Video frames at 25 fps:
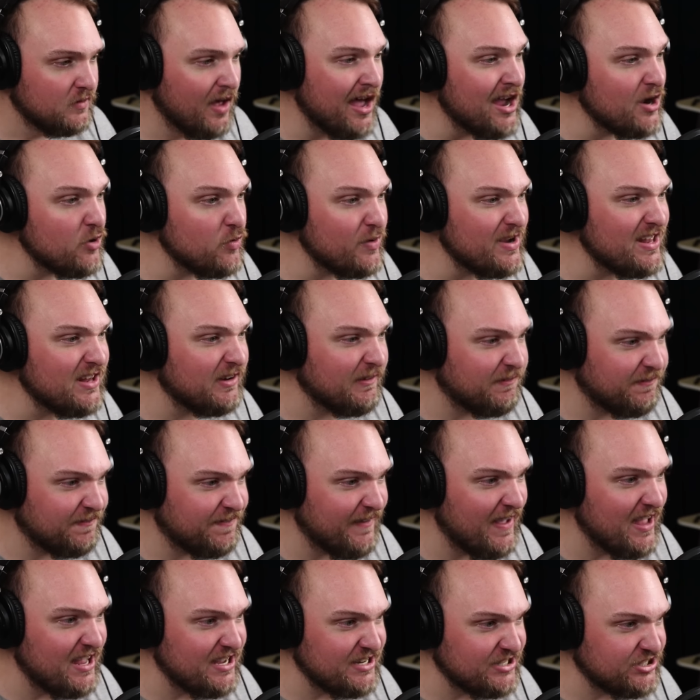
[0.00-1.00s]
I will
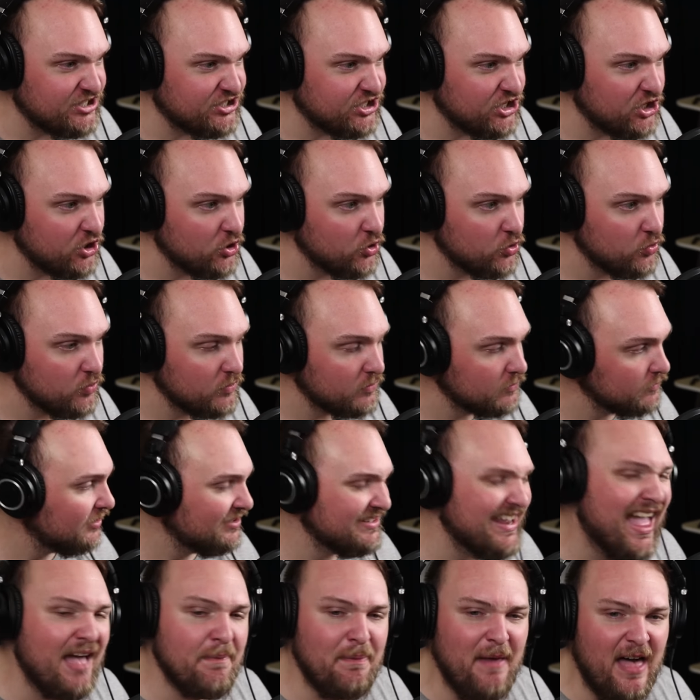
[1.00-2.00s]
find you.
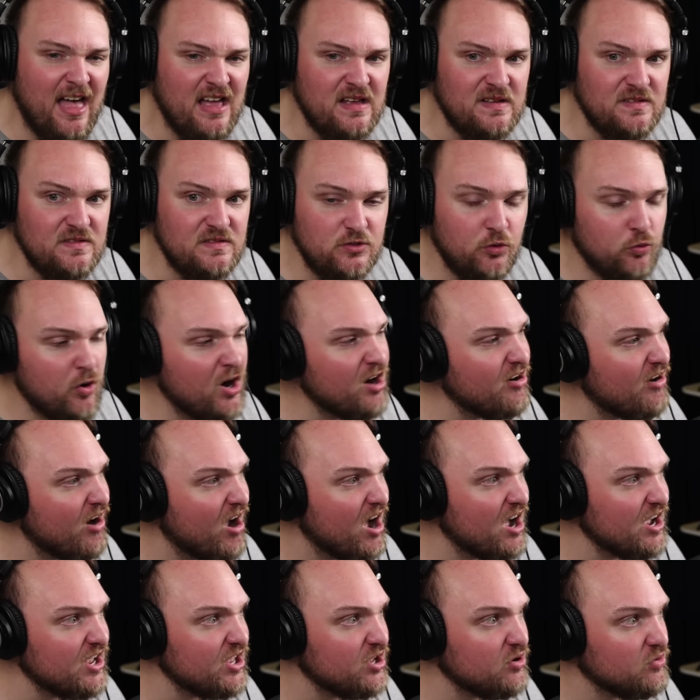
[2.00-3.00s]
Nappa, where
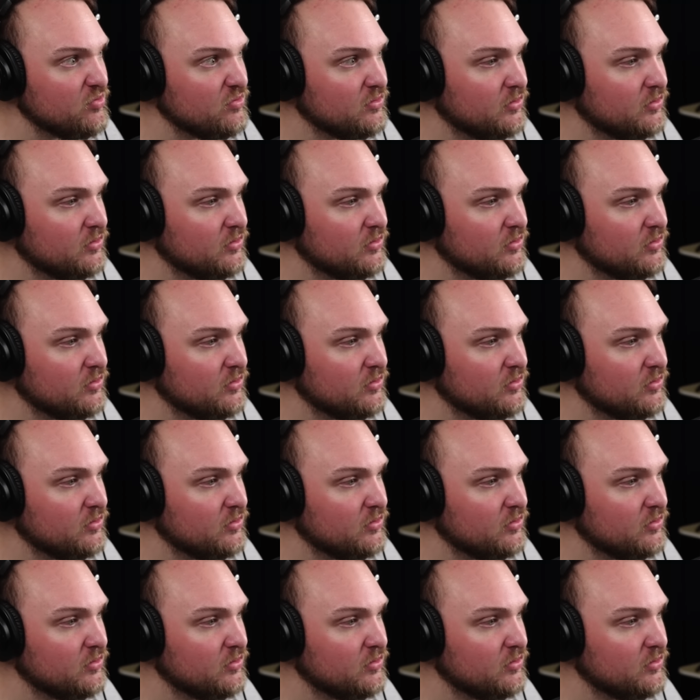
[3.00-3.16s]
are you?